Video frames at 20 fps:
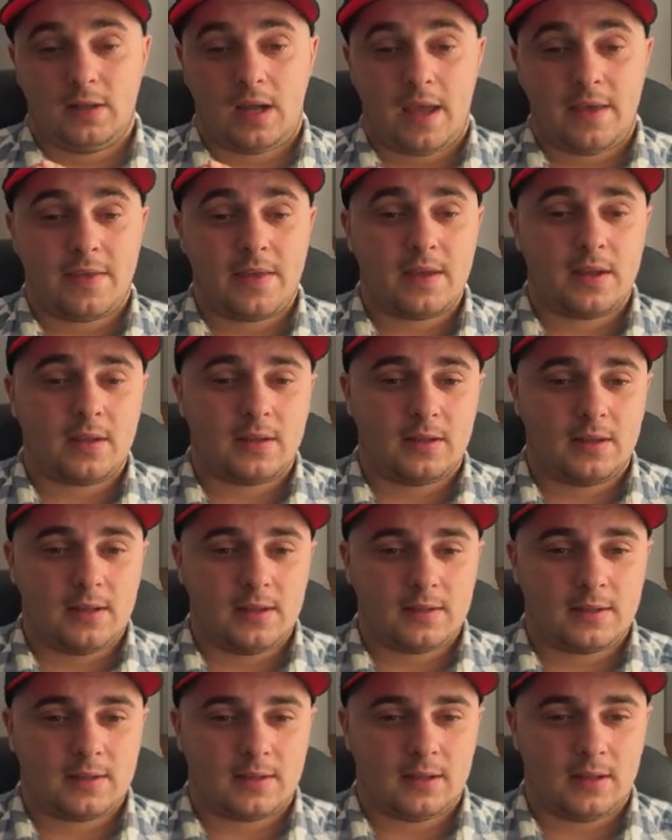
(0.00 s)
I think
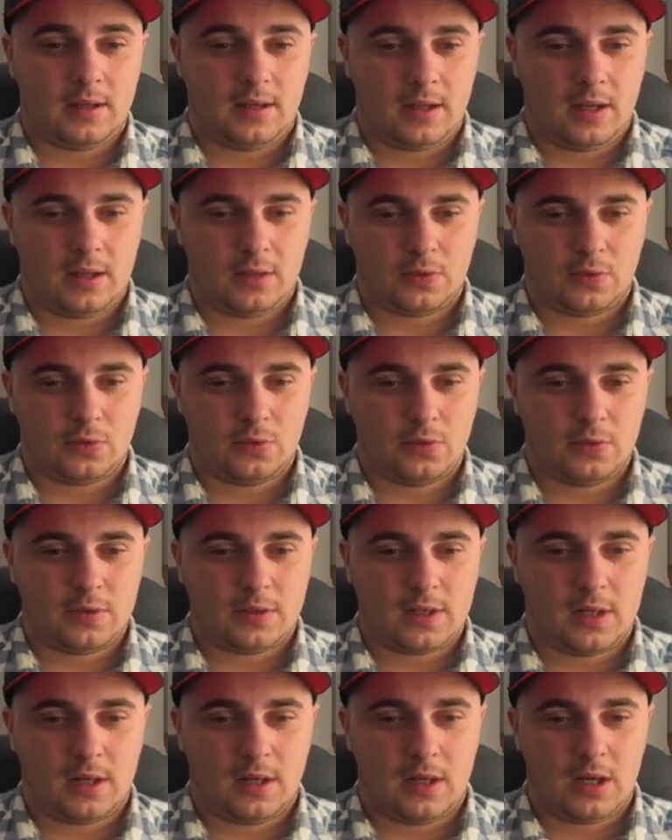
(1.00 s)
this L2
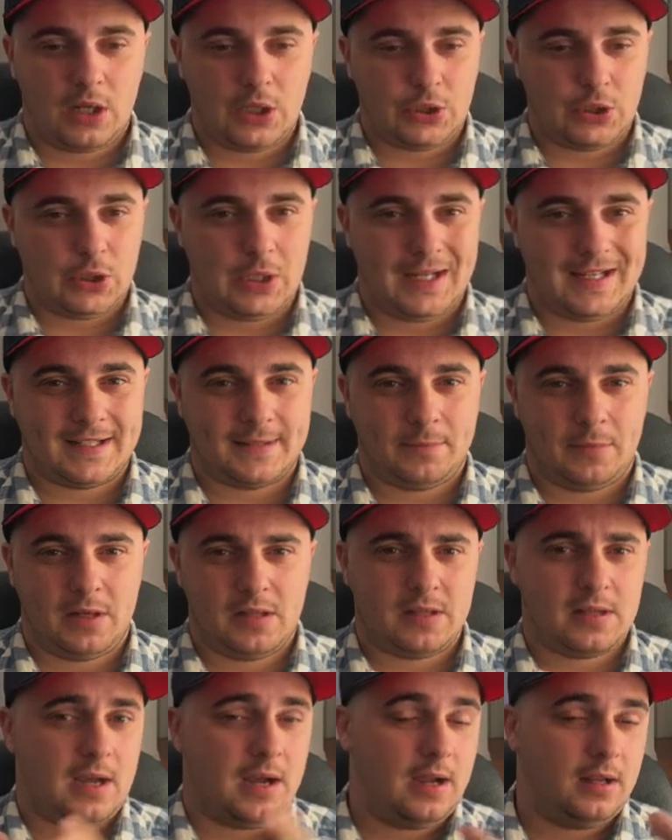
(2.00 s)
is gonna launch next
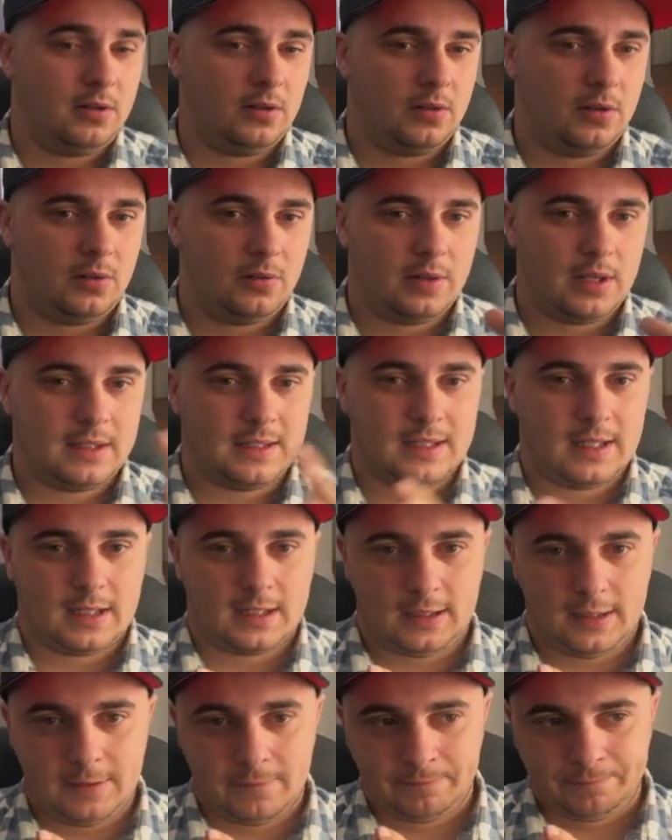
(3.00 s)
month. I don't know
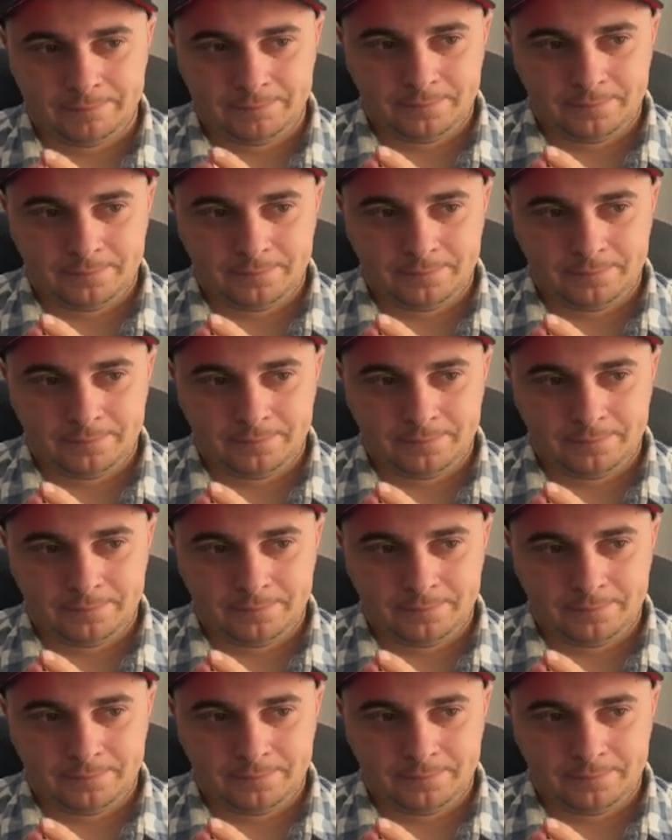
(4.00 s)
exactly.